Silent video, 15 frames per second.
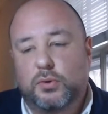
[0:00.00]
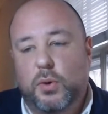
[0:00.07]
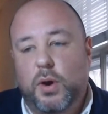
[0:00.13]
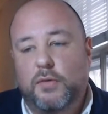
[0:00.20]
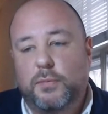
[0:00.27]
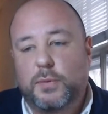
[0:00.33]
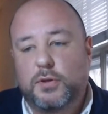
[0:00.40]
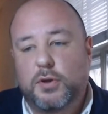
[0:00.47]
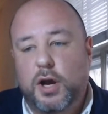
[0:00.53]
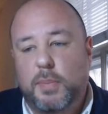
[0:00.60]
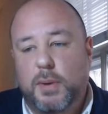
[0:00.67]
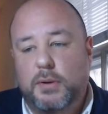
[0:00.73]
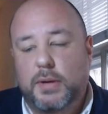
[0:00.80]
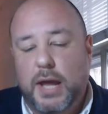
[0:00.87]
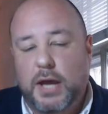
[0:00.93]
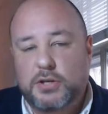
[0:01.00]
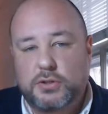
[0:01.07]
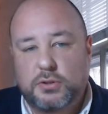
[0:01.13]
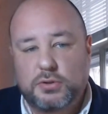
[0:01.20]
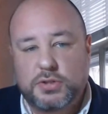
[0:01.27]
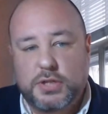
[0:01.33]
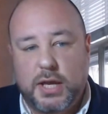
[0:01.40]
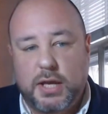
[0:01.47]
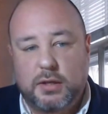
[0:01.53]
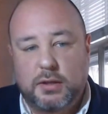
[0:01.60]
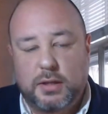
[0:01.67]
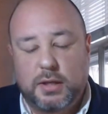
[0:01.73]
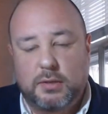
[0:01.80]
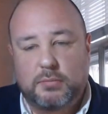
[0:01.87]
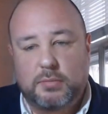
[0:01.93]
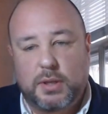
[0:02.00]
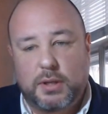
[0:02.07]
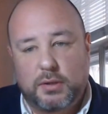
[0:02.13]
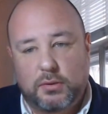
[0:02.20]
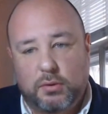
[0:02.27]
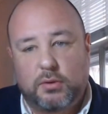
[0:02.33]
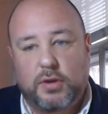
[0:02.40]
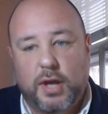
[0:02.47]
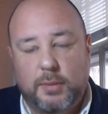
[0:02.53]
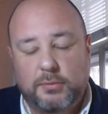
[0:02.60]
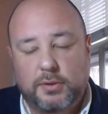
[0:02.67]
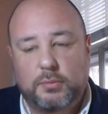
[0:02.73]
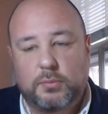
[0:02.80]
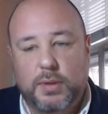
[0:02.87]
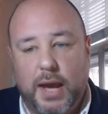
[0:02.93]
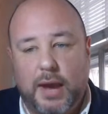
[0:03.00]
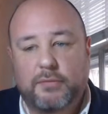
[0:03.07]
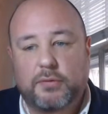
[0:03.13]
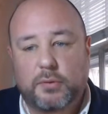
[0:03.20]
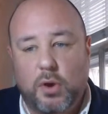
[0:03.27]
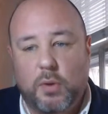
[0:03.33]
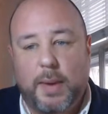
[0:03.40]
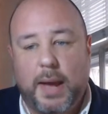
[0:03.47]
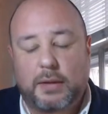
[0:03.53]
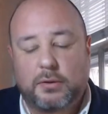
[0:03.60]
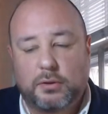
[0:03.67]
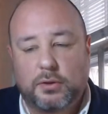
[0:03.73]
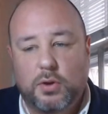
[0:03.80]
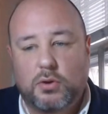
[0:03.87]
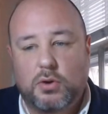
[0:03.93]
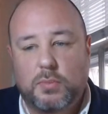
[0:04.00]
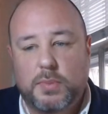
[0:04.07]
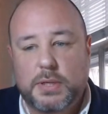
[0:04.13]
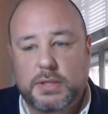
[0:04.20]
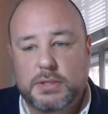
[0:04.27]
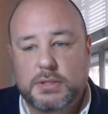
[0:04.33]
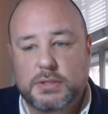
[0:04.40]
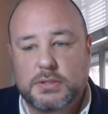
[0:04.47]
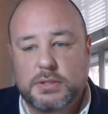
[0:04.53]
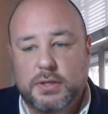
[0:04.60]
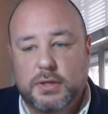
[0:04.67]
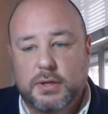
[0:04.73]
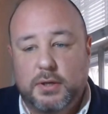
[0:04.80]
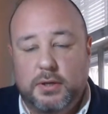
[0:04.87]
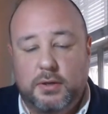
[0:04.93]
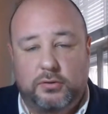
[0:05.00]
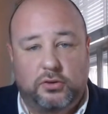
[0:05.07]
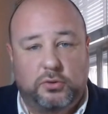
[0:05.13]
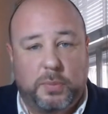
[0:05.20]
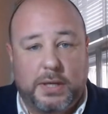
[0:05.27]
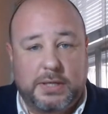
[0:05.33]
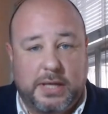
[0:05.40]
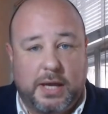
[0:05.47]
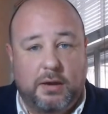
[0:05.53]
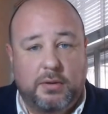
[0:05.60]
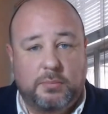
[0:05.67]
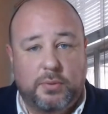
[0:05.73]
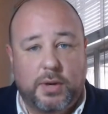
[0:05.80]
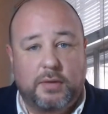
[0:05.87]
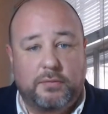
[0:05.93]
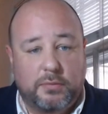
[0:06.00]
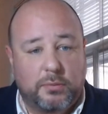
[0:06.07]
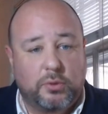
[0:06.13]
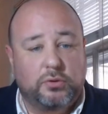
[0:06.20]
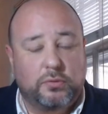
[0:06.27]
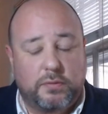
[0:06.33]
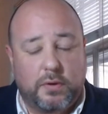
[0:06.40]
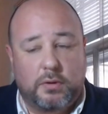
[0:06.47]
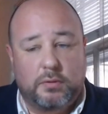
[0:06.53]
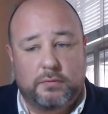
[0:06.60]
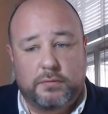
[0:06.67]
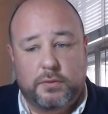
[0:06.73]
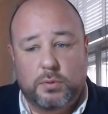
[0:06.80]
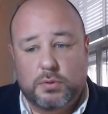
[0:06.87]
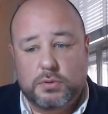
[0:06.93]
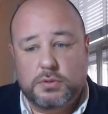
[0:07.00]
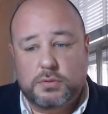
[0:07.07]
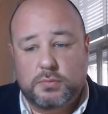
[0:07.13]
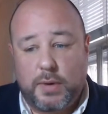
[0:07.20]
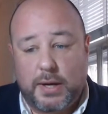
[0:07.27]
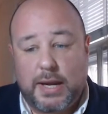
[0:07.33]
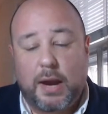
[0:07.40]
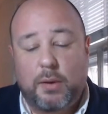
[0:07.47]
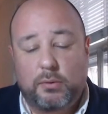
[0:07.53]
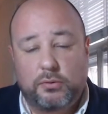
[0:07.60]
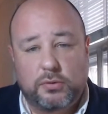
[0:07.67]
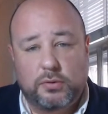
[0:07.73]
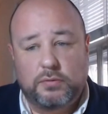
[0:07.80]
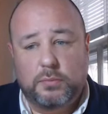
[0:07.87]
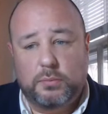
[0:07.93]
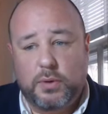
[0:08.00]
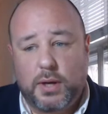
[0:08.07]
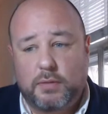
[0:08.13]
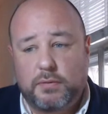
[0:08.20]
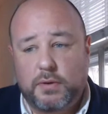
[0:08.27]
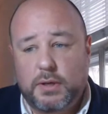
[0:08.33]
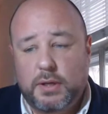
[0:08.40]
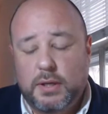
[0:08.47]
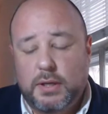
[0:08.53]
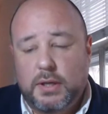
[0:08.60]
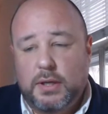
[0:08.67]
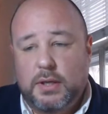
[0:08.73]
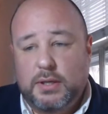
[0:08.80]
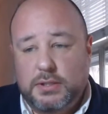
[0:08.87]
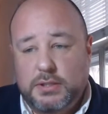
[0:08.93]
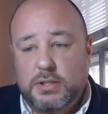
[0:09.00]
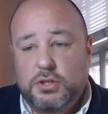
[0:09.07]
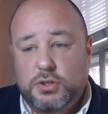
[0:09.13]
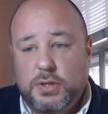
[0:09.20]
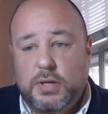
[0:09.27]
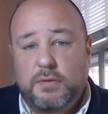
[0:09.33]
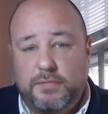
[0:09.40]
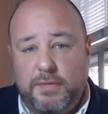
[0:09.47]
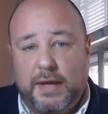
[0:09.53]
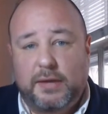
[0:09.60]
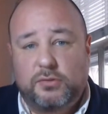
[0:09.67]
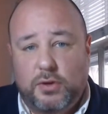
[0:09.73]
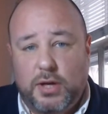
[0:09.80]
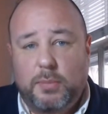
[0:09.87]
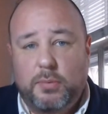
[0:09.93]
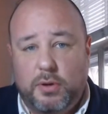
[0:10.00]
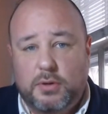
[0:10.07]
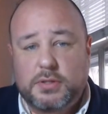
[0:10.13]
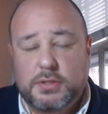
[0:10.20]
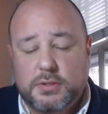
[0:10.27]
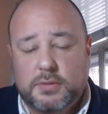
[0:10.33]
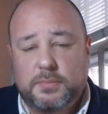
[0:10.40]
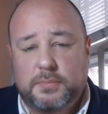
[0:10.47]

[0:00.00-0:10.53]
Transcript: often we talk about national or state, and there are times that we have to go back to local because this is my town, and Brantford. Most of our viewers right now are still from Brantford. This is an issue that affects our neighborhoods.